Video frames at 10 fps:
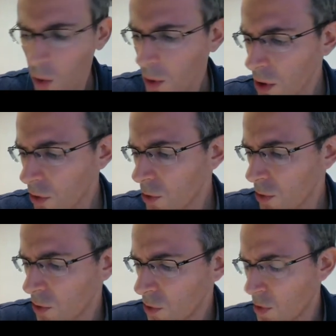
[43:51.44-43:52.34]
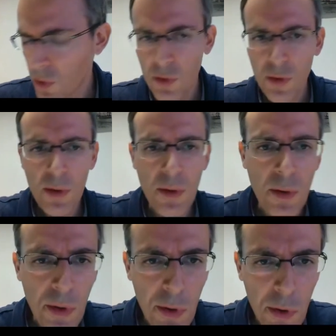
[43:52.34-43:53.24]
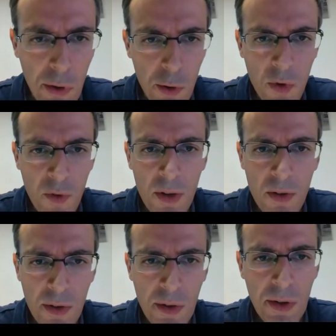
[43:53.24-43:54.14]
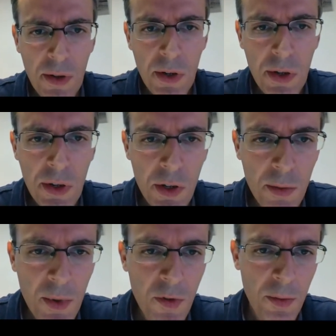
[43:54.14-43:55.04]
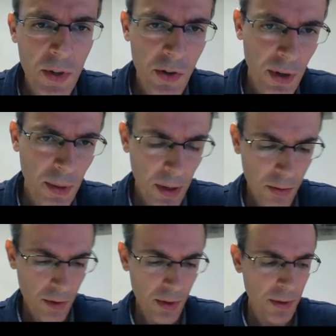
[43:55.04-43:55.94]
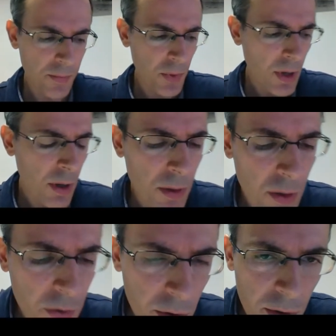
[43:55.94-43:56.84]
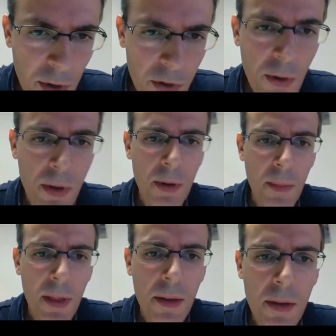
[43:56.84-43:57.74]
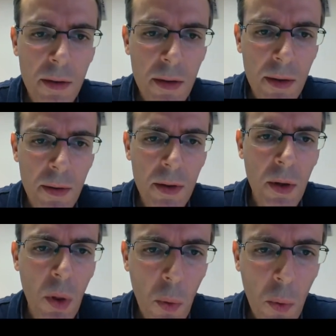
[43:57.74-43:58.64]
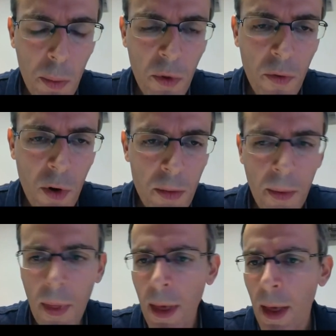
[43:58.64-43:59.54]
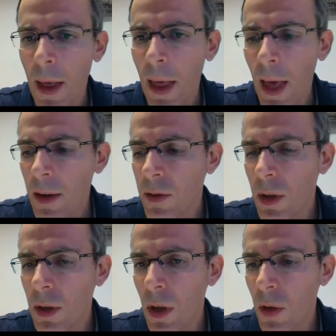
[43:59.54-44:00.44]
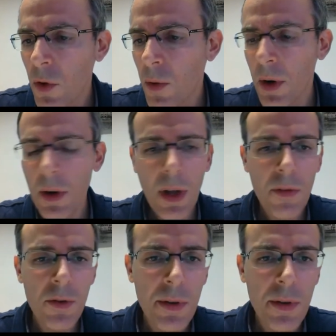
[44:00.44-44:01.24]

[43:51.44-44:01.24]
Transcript: We need to provide some information about how this thresholding method will perform. And if you are ever